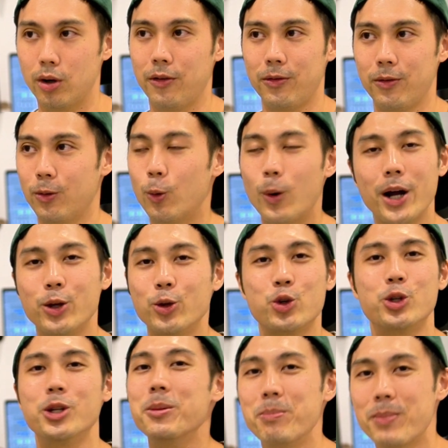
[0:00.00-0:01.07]
of why you
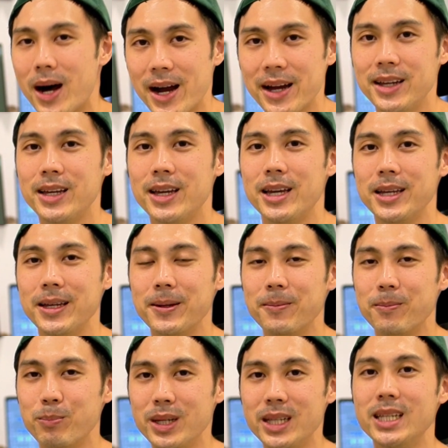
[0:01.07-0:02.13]
shouldn't buy a
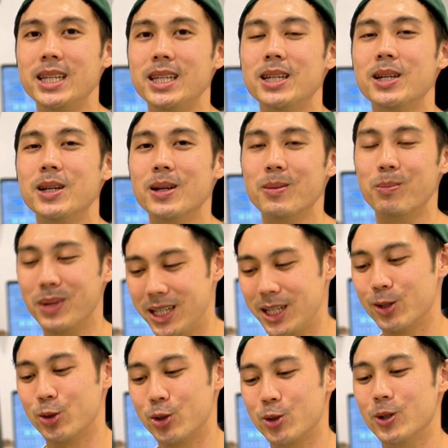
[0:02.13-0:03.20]
mini MIDI
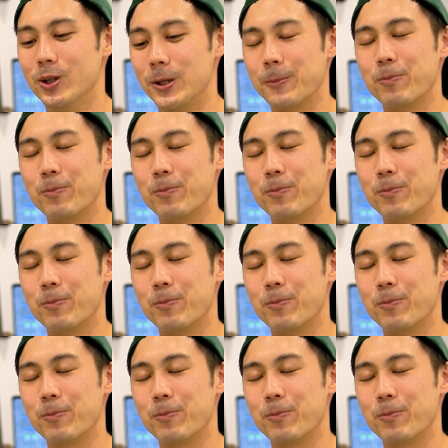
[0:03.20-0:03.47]
controller.